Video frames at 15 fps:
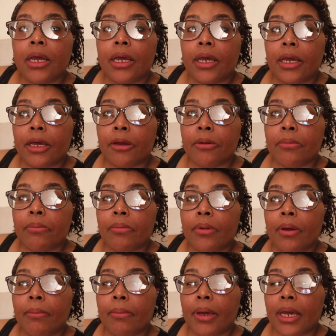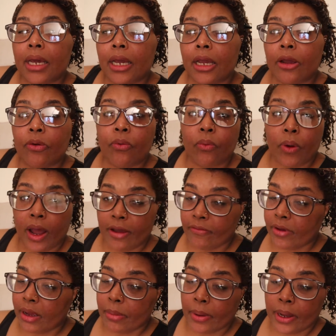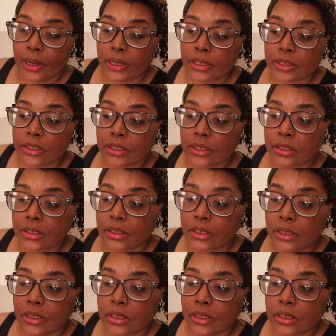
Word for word: and my Wi-Fi box.